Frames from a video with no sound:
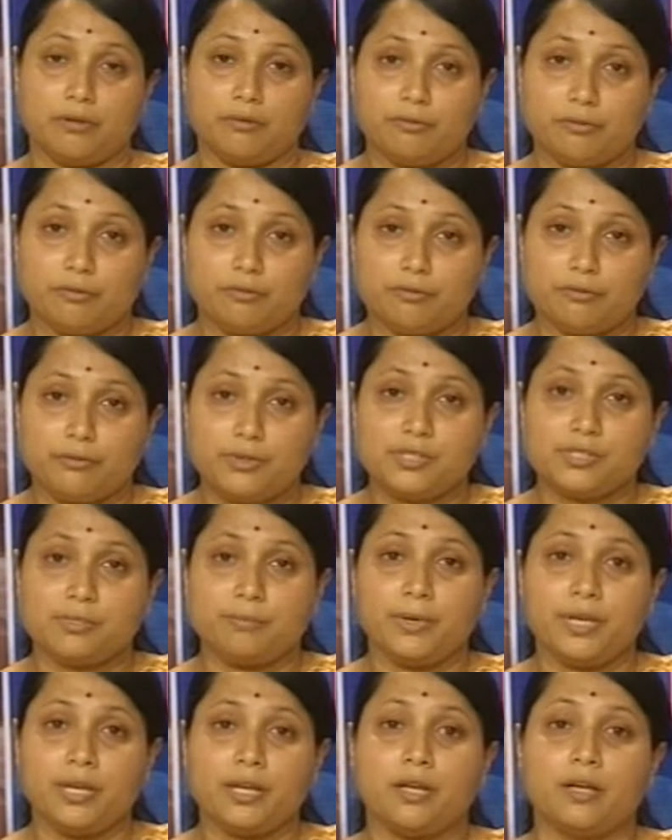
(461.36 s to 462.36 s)

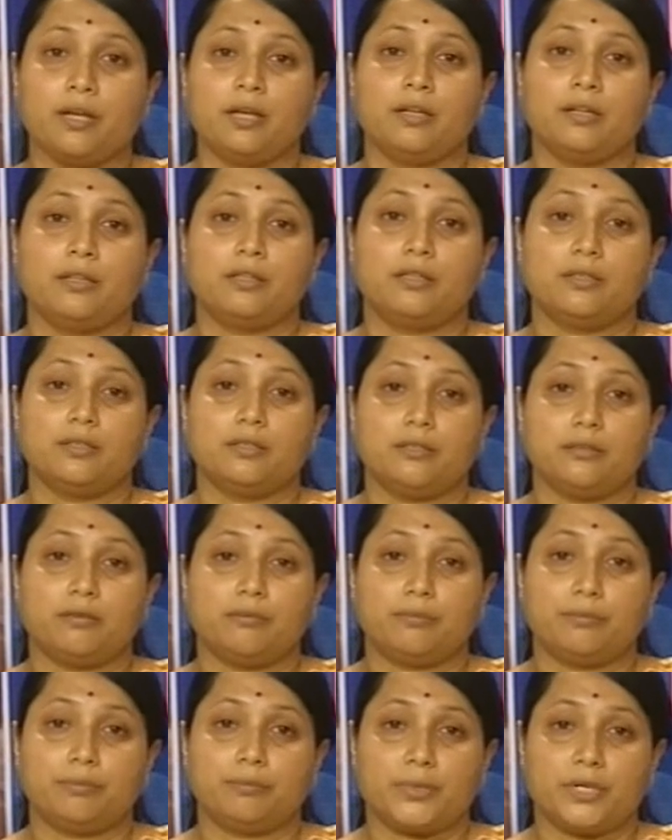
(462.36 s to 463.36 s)
Vis-a-vis,
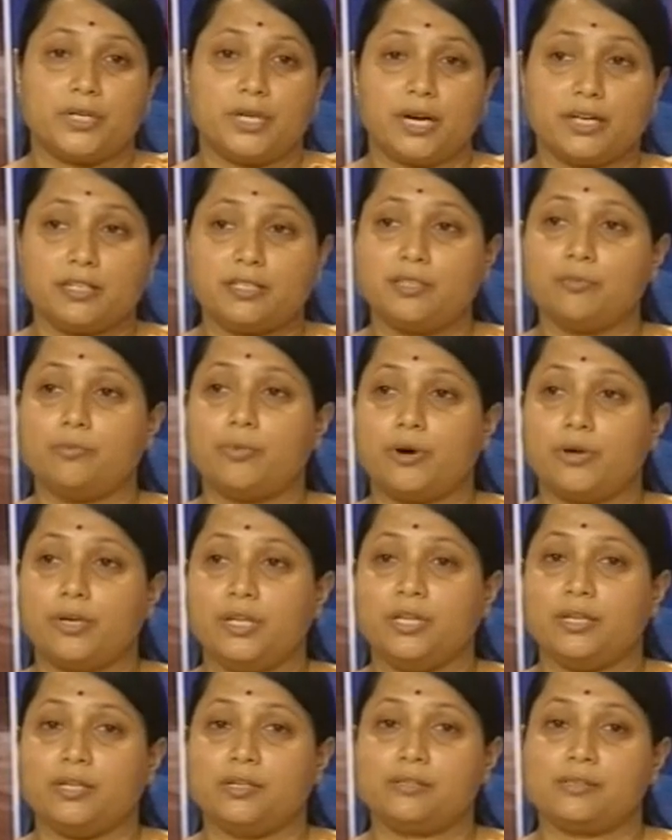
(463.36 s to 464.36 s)
the productive
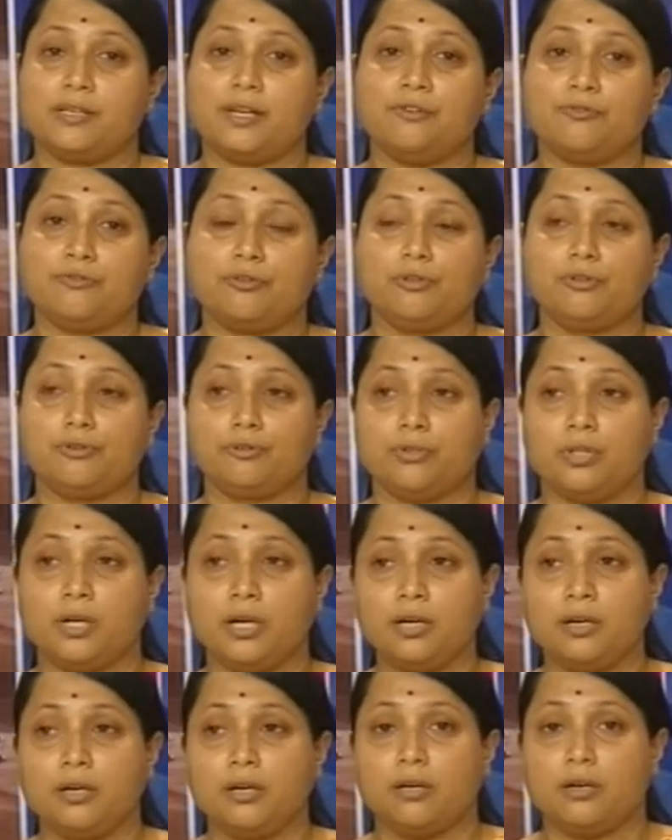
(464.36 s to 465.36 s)
body is central to
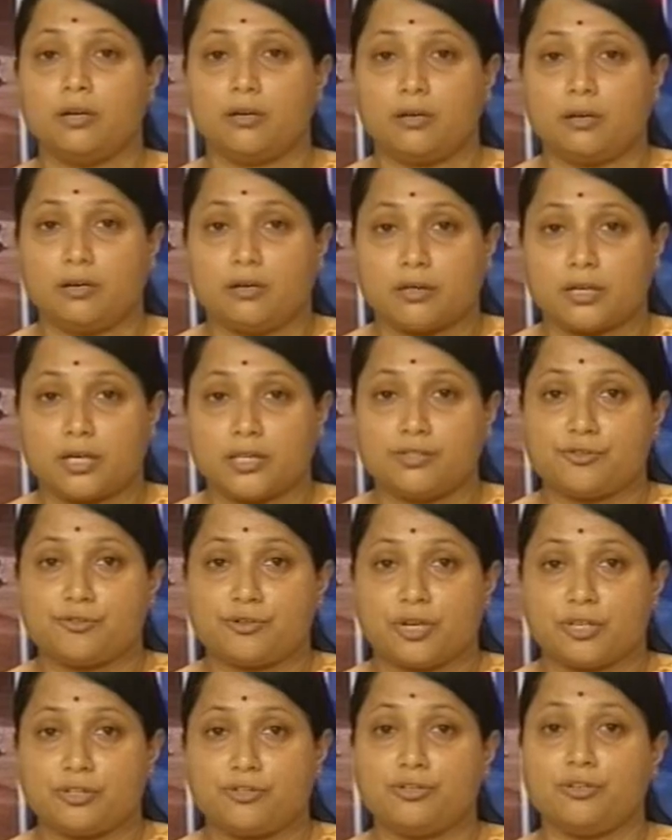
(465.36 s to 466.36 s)
the
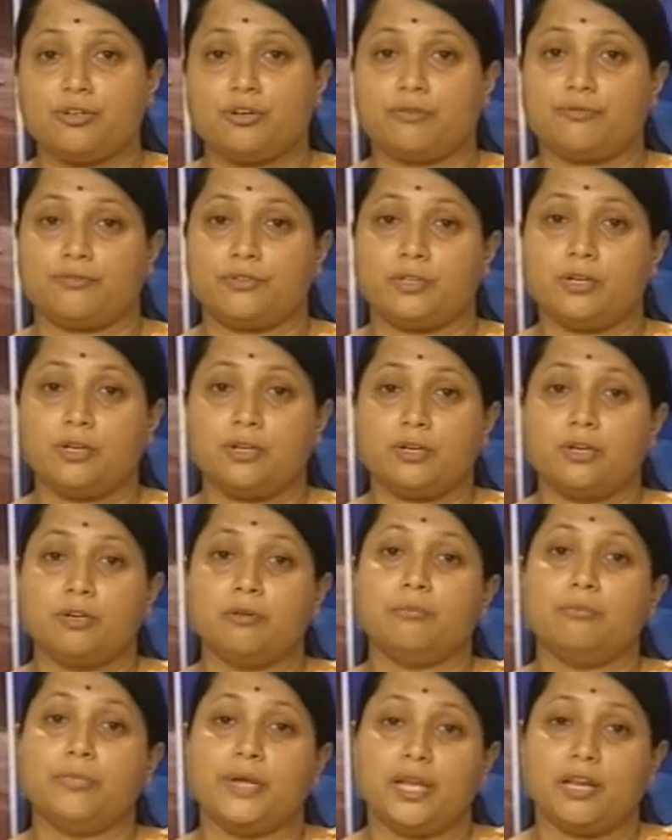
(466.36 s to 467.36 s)
construction of the
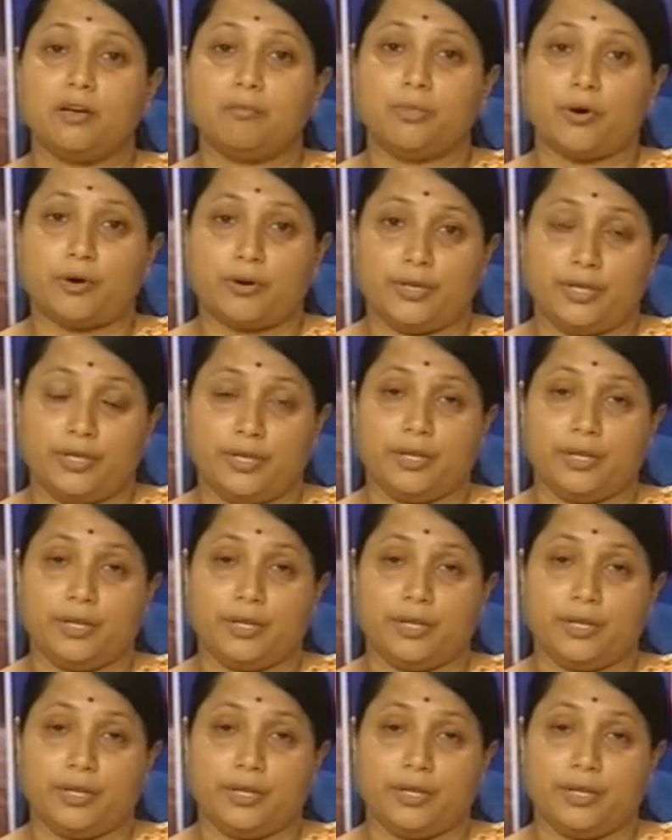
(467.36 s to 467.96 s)
male body.